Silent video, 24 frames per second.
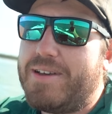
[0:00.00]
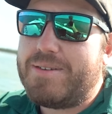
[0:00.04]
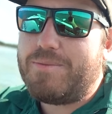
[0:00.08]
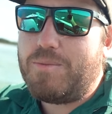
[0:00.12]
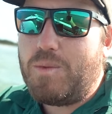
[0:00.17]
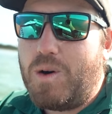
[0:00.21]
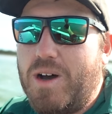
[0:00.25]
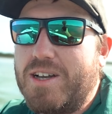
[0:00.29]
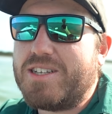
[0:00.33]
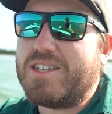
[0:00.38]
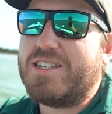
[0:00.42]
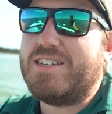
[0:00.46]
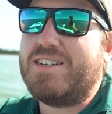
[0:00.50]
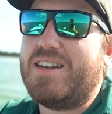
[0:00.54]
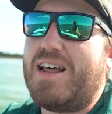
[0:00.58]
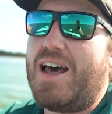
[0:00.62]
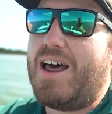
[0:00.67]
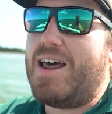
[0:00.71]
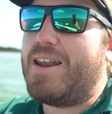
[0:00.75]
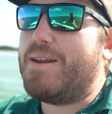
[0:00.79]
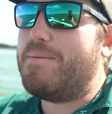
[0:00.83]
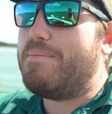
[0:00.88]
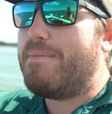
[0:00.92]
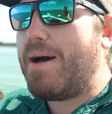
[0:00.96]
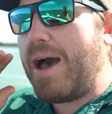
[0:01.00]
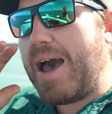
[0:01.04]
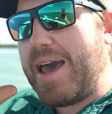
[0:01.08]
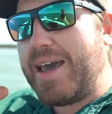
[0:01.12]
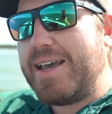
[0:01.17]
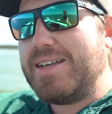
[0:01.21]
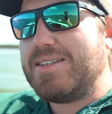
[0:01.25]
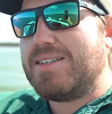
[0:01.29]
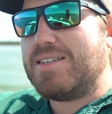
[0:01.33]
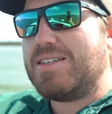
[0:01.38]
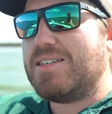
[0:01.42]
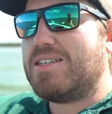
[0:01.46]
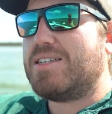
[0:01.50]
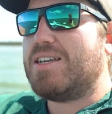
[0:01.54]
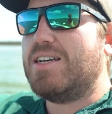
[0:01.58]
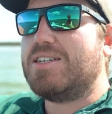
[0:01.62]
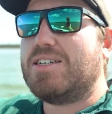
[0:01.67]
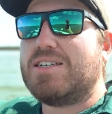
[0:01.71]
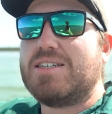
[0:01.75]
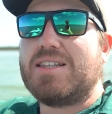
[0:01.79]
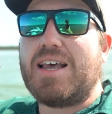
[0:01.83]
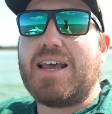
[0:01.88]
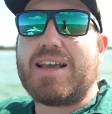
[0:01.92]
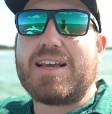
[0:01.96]
It wasn't an amazing
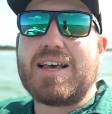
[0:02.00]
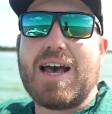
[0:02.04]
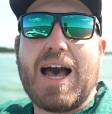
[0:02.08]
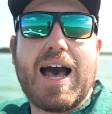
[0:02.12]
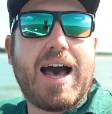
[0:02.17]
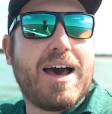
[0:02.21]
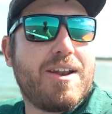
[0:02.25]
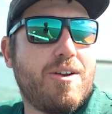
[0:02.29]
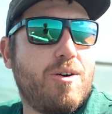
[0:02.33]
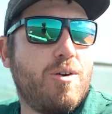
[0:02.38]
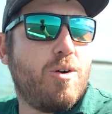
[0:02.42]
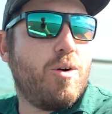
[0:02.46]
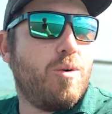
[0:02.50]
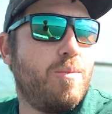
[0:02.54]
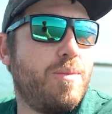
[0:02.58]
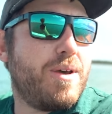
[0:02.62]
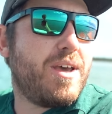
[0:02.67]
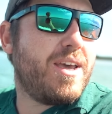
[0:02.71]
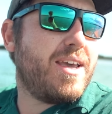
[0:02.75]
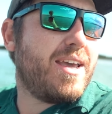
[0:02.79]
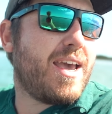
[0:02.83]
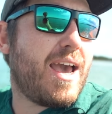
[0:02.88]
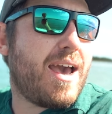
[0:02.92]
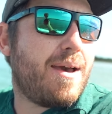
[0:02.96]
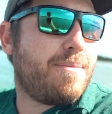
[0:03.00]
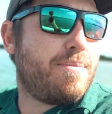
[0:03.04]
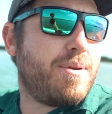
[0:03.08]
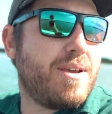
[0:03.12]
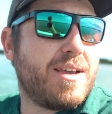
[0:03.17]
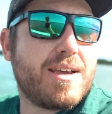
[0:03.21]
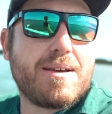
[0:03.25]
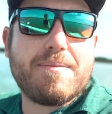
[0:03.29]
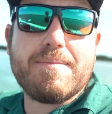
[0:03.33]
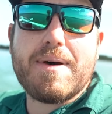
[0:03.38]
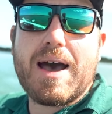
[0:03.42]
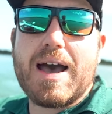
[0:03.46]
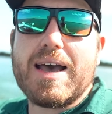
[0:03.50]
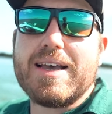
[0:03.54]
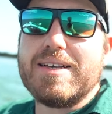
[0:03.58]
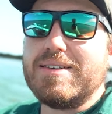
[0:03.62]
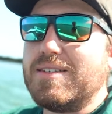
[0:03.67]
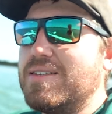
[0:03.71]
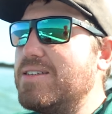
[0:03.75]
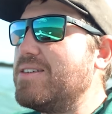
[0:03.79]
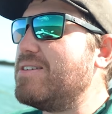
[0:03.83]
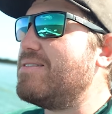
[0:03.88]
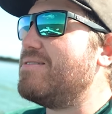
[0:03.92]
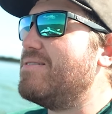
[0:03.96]
session. They can't all be epic,
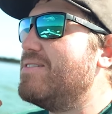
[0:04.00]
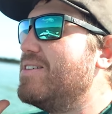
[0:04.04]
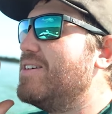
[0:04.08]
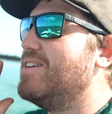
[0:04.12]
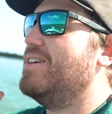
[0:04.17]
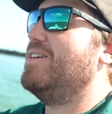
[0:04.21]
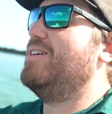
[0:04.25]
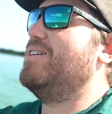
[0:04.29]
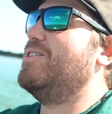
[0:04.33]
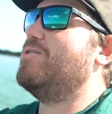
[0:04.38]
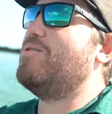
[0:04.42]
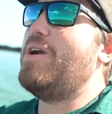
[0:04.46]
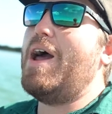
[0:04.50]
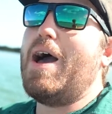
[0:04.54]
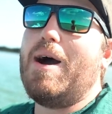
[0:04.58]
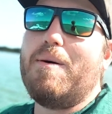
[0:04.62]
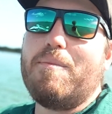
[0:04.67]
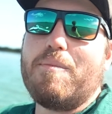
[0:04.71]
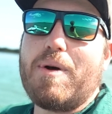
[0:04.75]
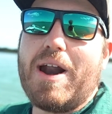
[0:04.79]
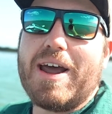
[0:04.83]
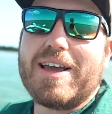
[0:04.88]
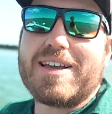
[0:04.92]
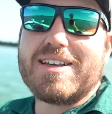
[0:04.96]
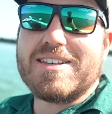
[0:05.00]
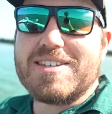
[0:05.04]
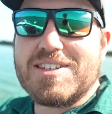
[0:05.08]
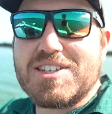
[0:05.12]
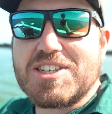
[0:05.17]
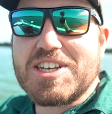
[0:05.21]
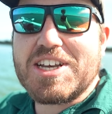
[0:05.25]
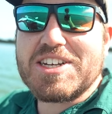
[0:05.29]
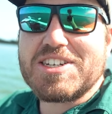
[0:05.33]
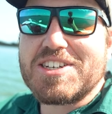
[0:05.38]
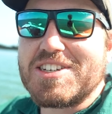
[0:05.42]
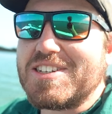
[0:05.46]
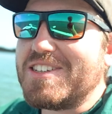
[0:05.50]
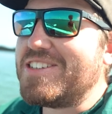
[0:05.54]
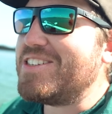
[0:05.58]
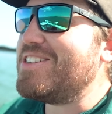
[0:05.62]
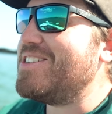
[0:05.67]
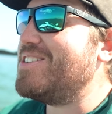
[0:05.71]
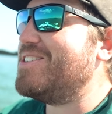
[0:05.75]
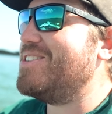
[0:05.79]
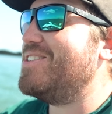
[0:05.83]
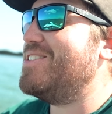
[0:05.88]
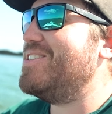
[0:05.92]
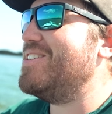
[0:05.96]
amazing, groundbreaking
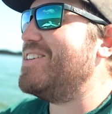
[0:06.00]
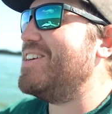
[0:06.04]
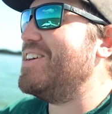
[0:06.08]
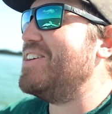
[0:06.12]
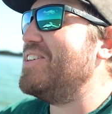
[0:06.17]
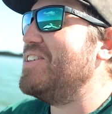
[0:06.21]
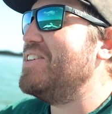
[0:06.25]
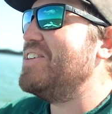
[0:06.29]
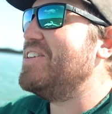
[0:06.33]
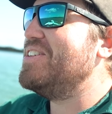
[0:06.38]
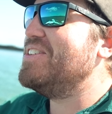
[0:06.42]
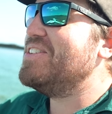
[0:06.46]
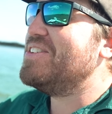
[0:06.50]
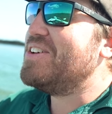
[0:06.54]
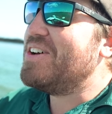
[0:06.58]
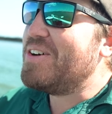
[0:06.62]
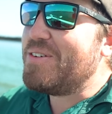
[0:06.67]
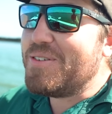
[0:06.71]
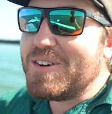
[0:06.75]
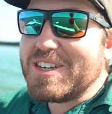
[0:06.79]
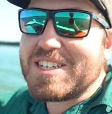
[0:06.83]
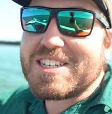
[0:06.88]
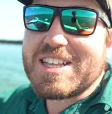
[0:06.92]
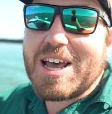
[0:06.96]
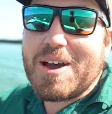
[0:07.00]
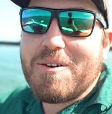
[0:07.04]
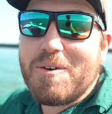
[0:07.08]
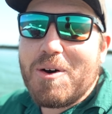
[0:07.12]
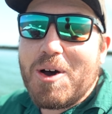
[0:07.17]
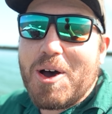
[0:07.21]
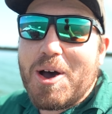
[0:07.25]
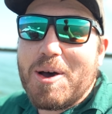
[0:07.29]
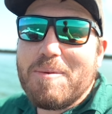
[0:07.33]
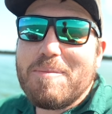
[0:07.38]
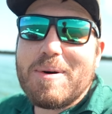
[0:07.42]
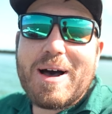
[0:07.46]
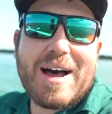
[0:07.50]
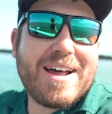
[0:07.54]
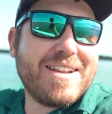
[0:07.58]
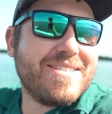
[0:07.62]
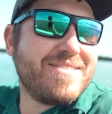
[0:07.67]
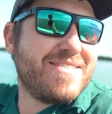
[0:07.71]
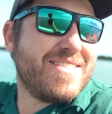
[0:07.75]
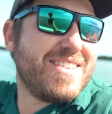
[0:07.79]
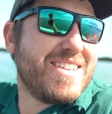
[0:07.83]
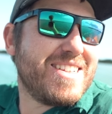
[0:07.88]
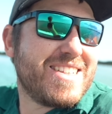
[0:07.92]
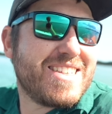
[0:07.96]
sessions. I wish they were, but
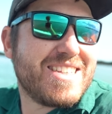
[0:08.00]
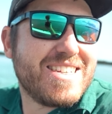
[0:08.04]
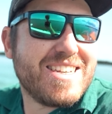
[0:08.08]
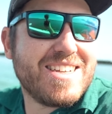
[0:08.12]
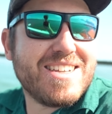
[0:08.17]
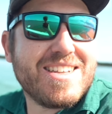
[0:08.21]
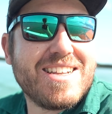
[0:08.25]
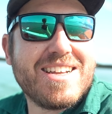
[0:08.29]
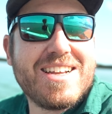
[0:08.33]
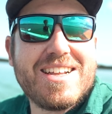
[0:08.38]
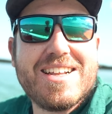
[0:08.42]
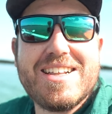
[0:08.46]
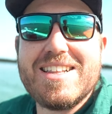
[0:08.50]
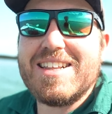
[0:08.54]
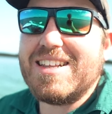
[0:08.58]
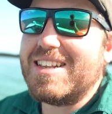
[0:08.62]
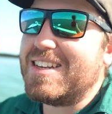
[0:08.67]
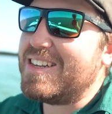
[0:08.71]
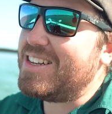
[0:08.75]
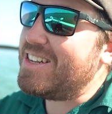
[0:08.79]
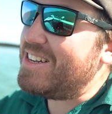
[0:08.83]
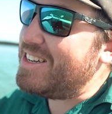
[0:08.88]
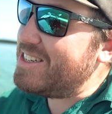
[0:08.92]
that's uh, it.